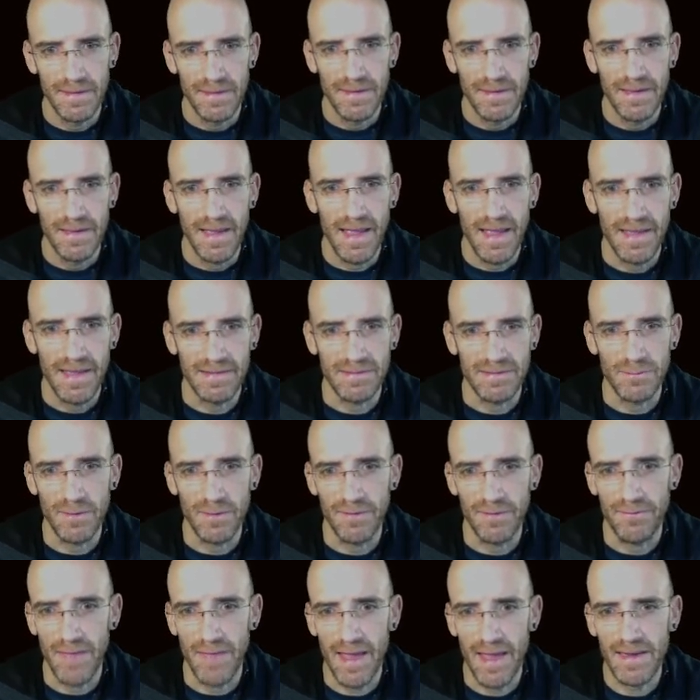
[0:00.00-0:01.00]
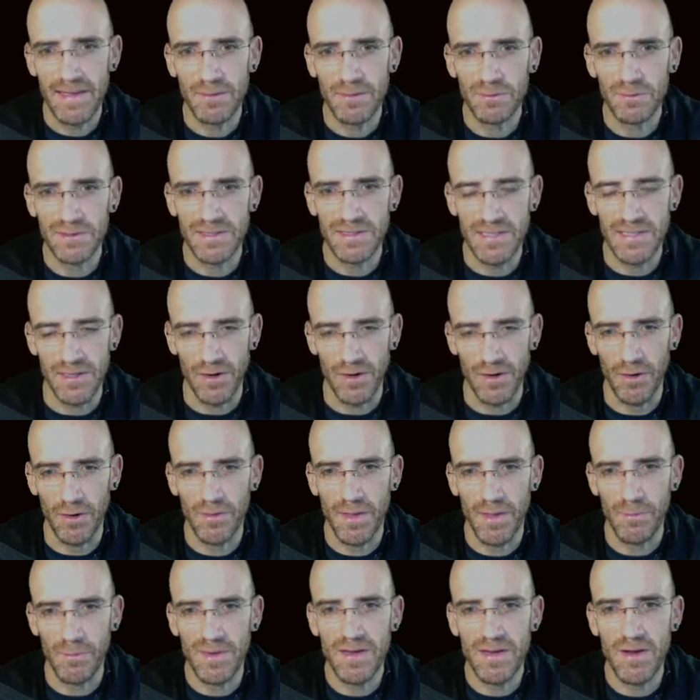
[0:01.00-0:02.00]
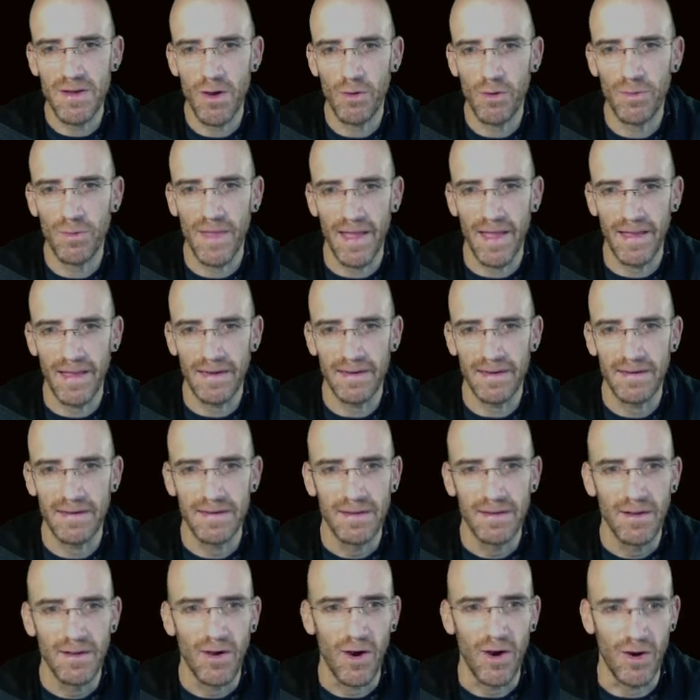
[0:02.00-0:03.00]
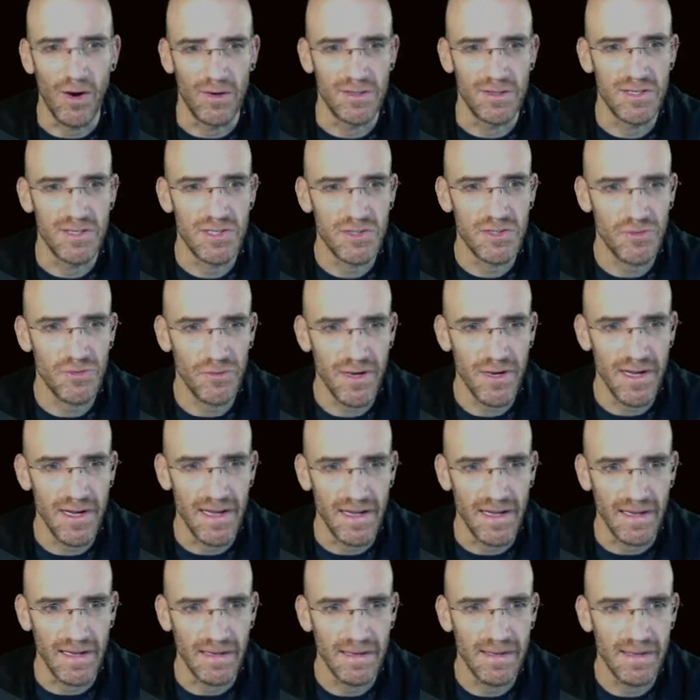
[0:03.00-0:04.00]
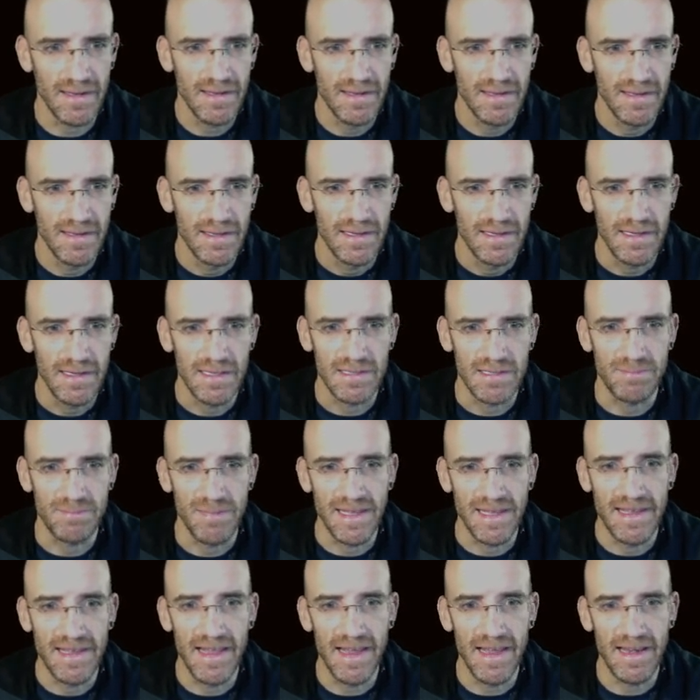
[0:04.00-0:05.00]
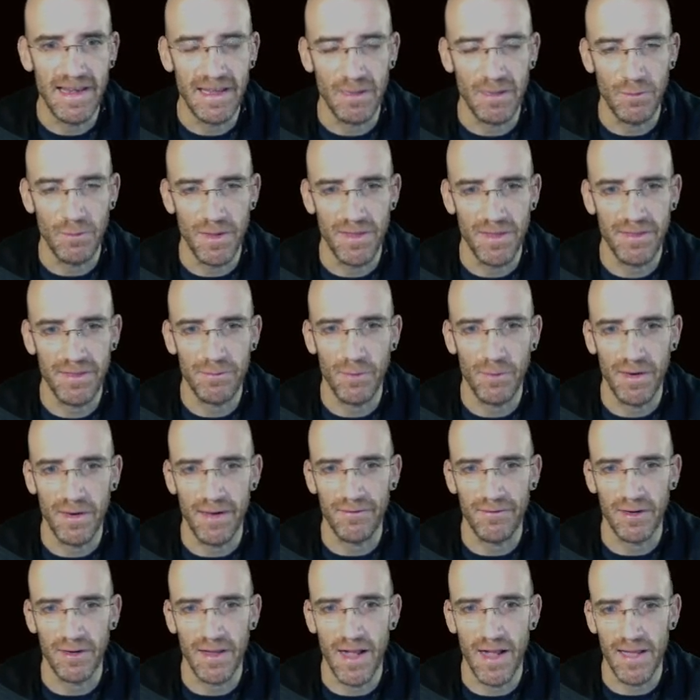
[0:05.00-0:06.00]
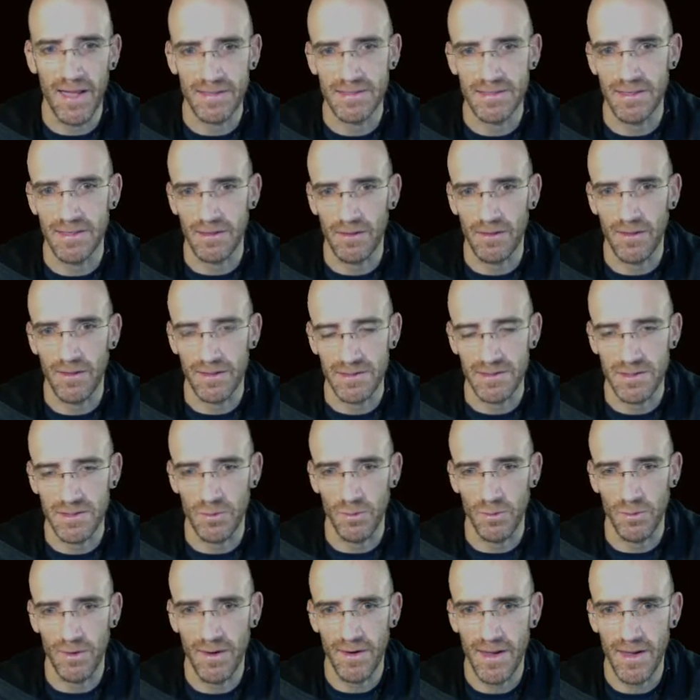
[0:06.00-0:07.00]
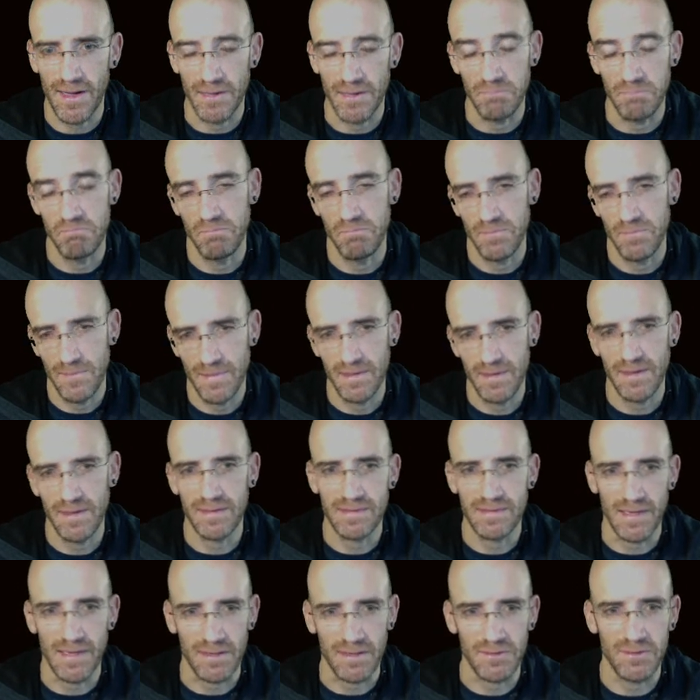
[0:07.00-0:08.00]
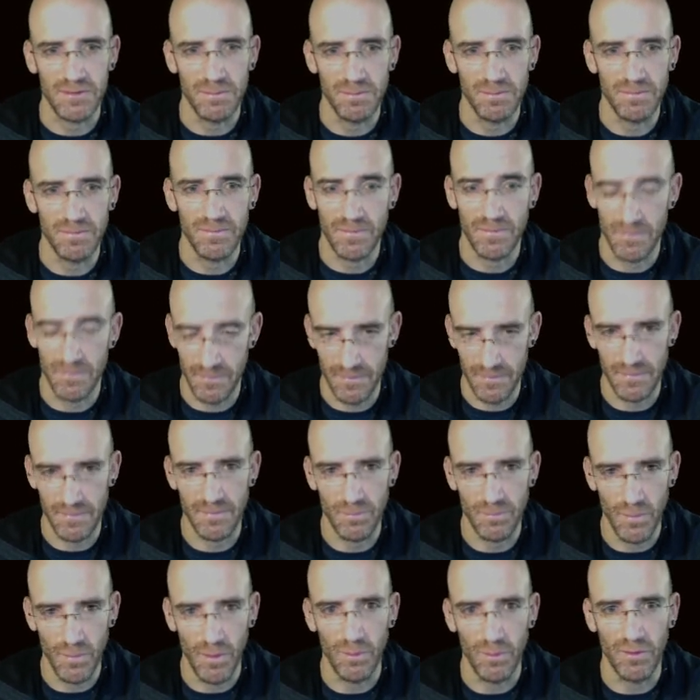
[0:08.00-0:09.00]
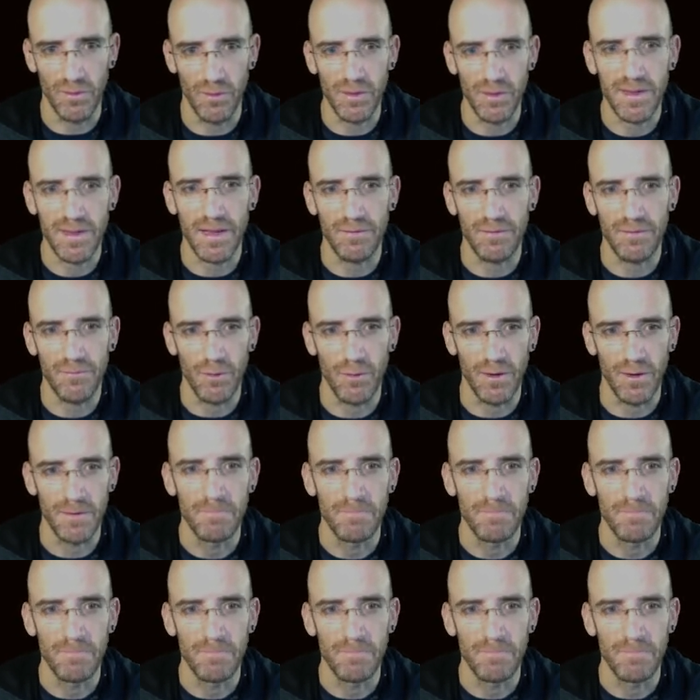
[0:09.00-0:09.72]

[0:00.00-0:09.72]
And if that equals 0, then we know that our string is beginning with whatever consonant cluster we're on. That's actually what we're looking for.